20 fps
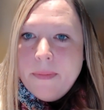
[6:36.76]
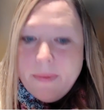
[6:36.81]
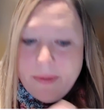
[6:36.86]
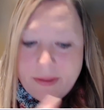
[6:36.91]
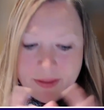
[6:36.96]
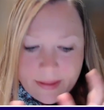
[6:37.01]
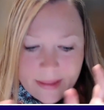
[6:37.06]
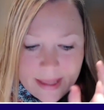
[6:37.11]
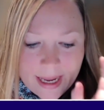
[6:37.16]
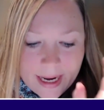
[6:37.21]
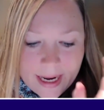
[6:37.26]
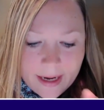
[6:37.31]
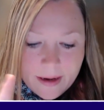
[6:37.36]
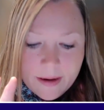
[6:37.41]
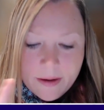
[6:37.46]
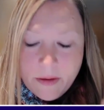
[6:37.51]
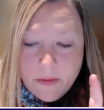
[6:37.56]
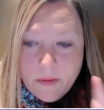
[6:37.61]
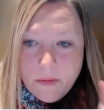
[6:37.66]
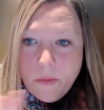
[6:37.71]

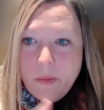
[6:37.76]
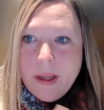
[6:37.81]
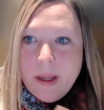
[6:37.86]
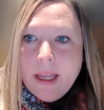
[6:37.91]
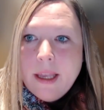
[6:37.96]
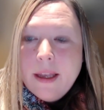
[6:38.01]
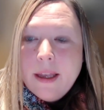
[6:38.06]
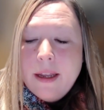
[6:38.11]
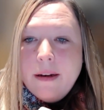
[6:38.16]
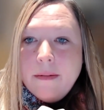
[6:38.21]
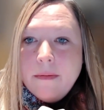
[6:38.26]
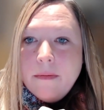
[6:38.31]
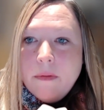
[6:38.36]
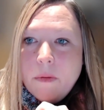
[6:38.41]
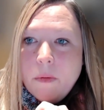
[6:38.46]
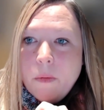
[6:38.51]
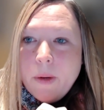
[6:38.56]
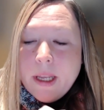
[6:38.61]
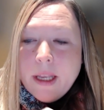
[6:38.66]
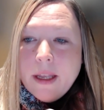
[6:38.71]
then we can
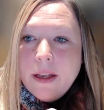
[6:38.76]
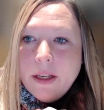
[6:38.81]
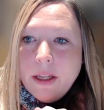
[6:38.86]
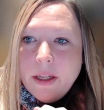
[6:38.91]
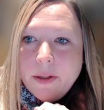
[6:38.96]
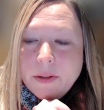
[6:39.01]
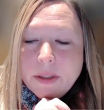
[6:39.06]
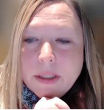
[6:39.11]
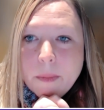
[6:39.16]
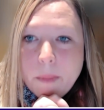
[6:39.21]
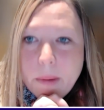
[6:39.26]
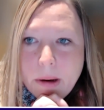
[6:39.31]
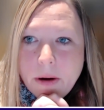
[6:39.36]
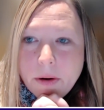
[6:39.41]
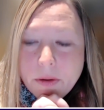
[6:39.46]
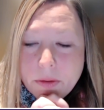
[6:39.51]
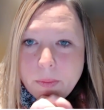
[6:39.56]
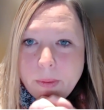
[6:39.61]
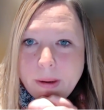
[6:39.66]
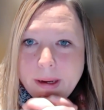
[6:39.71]
use the
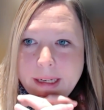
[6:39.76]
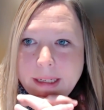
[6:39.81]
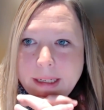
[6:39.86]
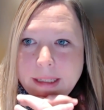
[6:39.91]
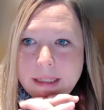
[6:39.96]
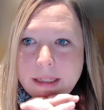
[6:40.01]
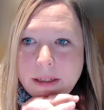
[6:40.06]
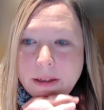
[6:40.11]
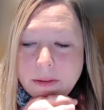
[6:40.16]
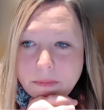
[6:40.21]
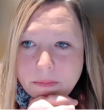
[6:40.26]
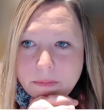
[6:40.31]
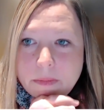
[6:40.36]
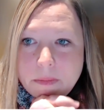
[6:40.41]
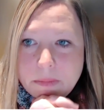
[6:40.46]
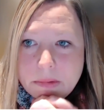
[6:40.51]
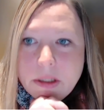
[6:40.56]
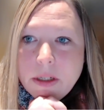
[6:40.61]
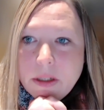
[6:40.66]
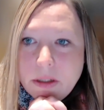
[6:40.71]
pathway to
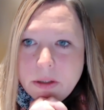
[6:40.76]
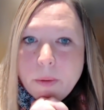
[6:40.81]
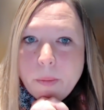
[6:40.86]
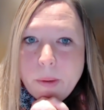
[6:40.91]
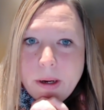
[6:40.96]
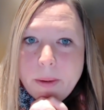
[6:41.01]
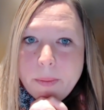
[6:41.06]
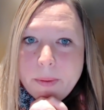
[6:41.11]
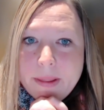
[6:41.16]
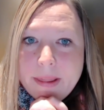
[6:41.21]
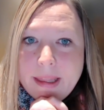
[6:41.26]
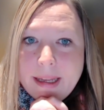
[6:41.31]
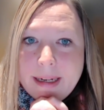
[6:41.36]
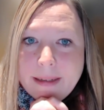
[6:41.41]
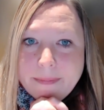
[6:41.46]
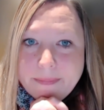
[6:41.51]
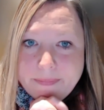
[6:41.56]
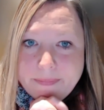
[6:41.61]
work with that.